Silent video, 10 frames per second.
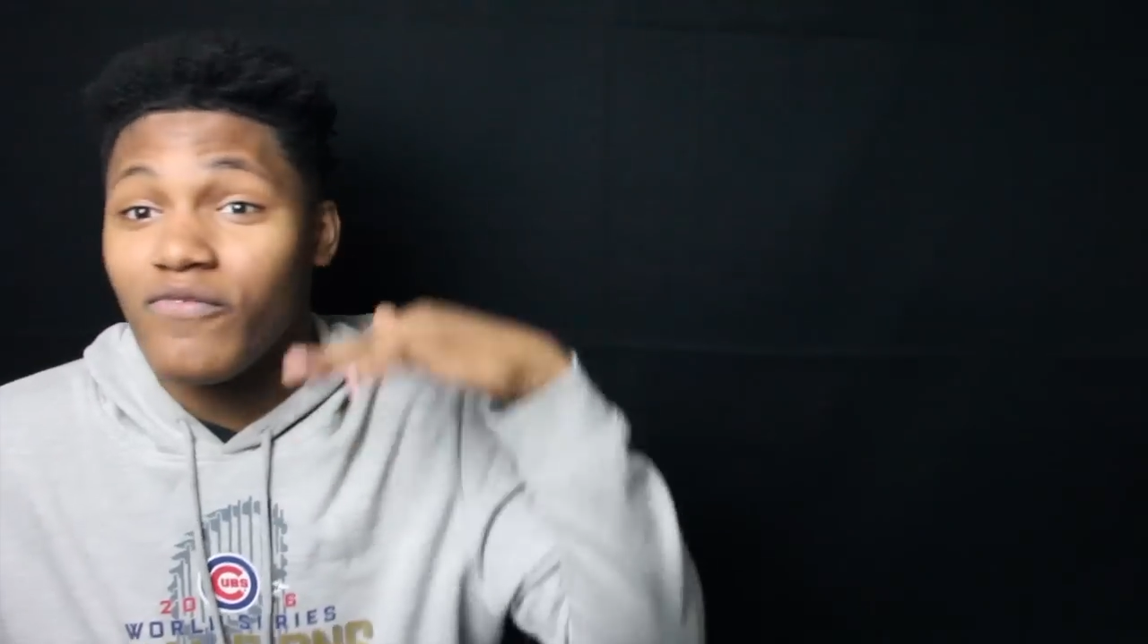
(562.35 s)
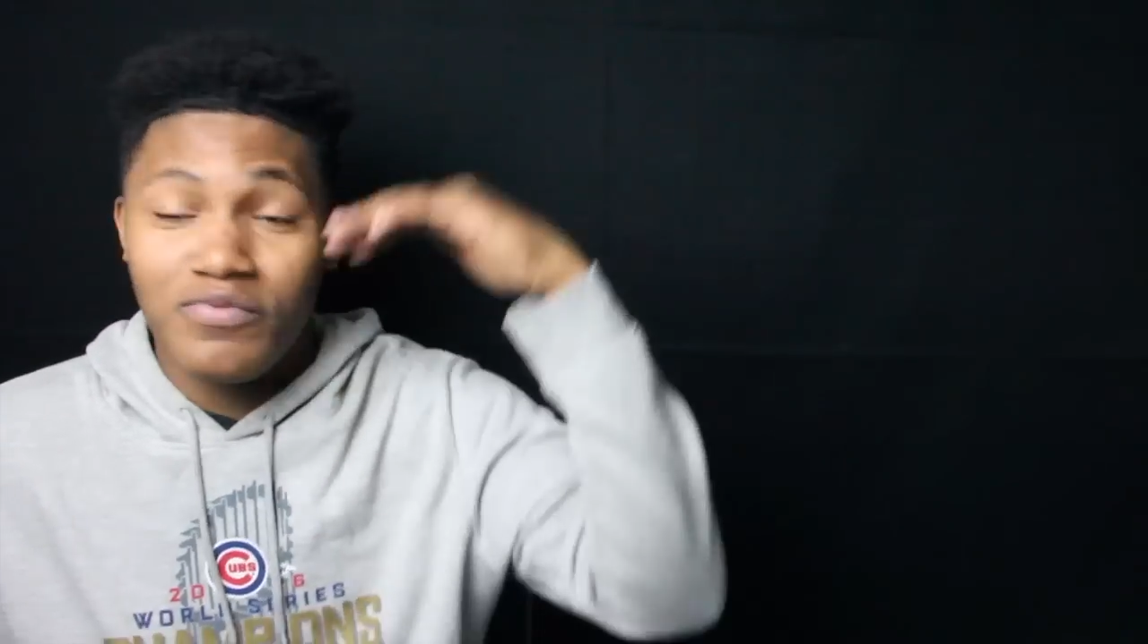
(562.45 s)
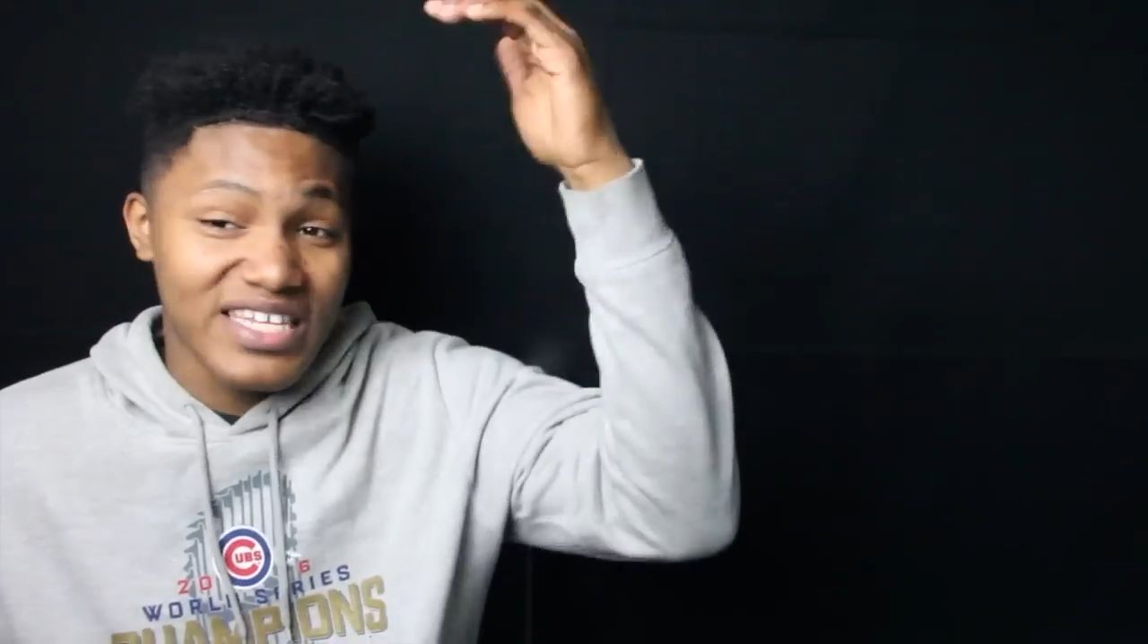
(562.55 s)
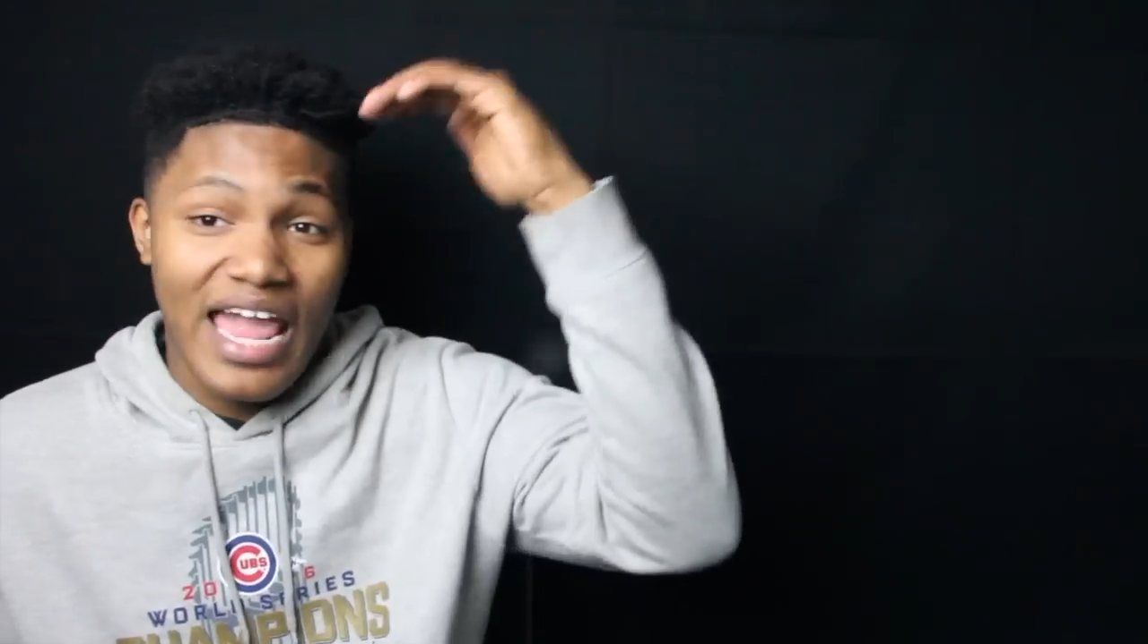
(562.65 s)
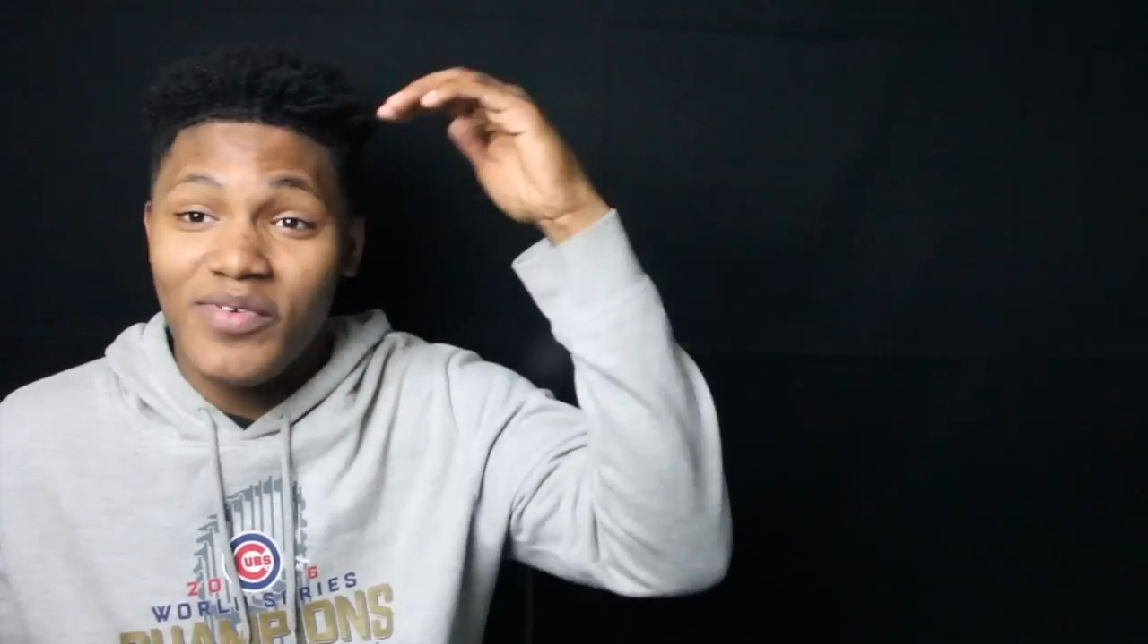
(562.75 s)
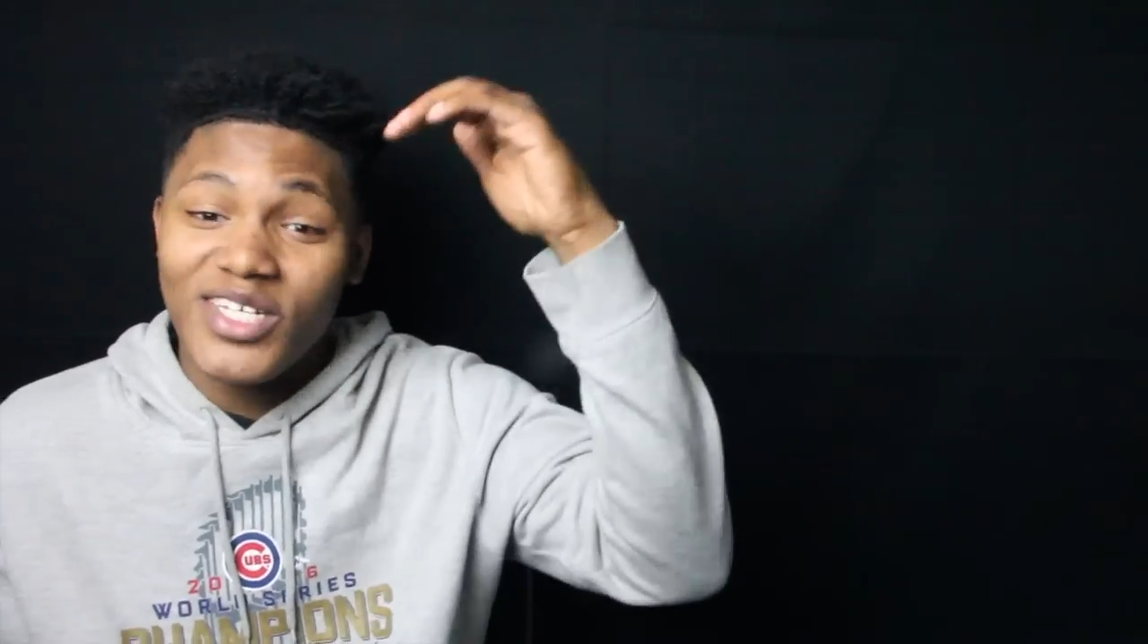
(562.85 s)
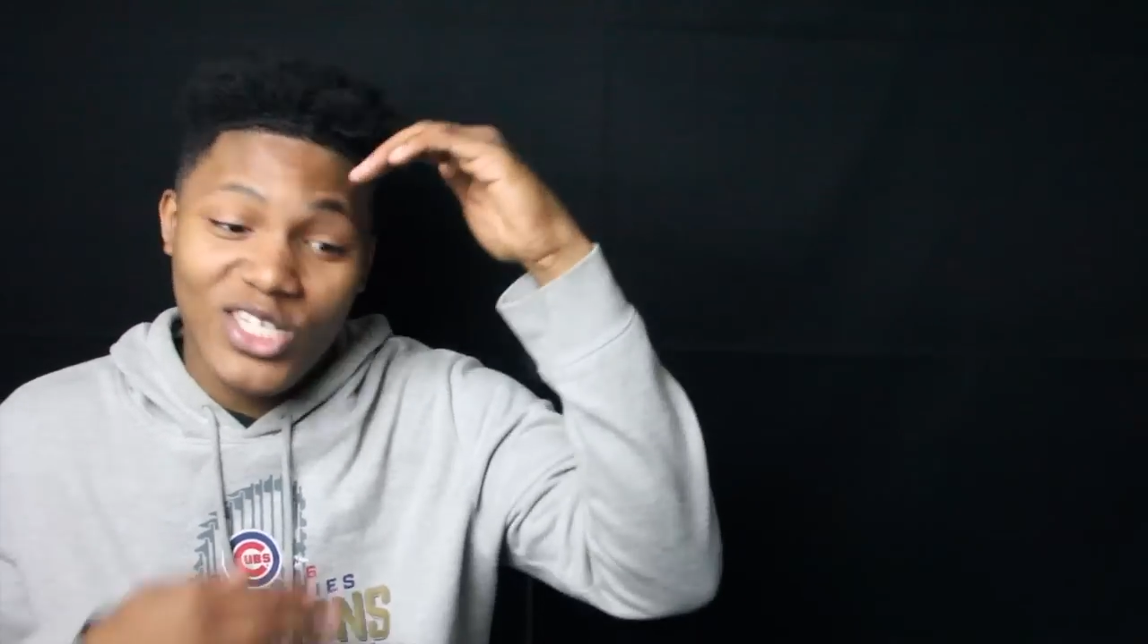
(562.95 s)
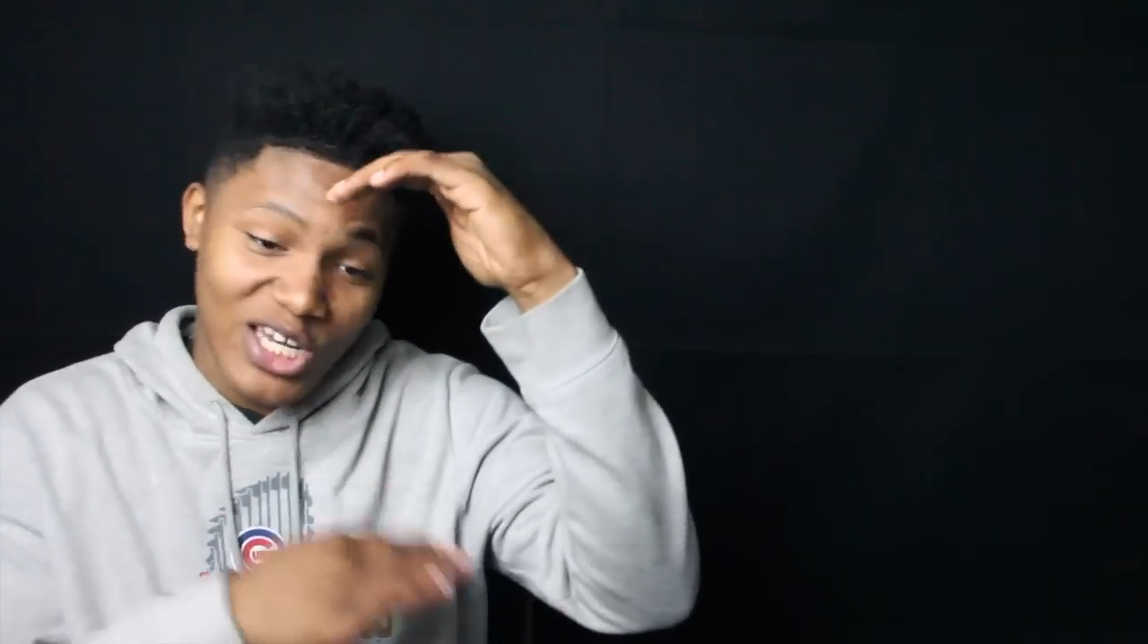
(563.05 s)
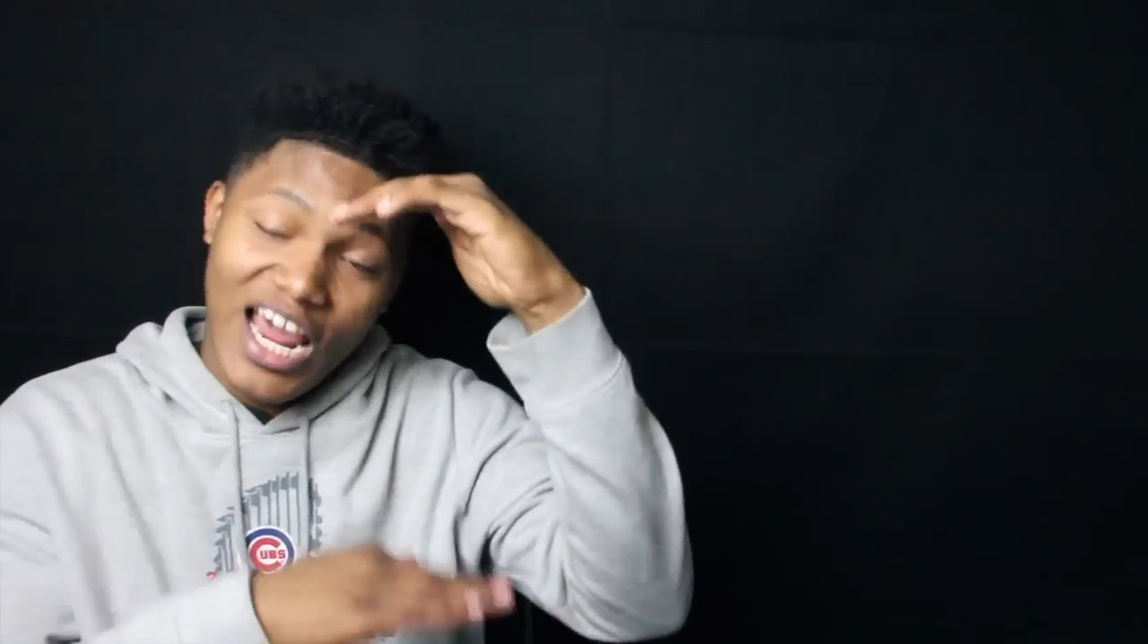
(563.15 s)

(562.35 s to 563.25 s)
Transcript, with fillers: of savage to